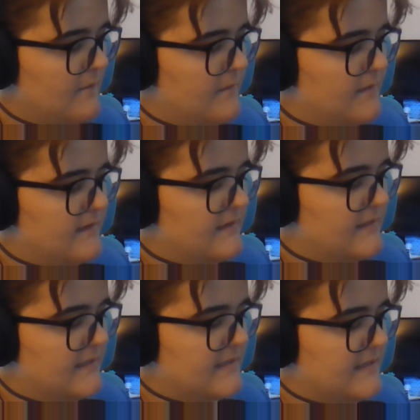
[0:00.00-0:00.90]
But
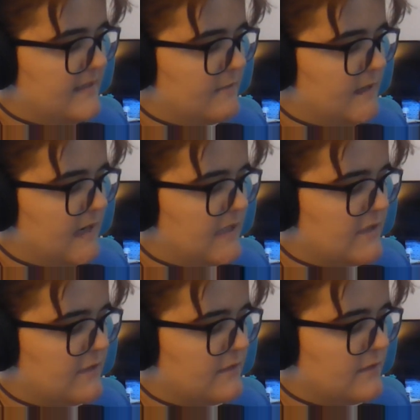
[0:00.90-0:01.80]
it's an
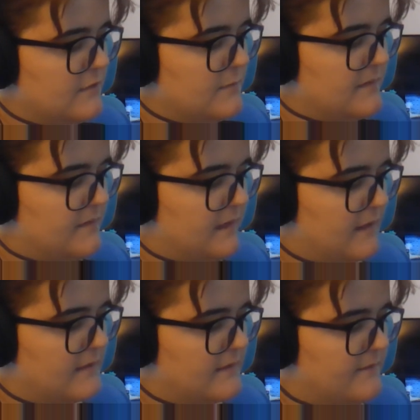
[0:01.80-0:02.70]
irrational, stupid thought.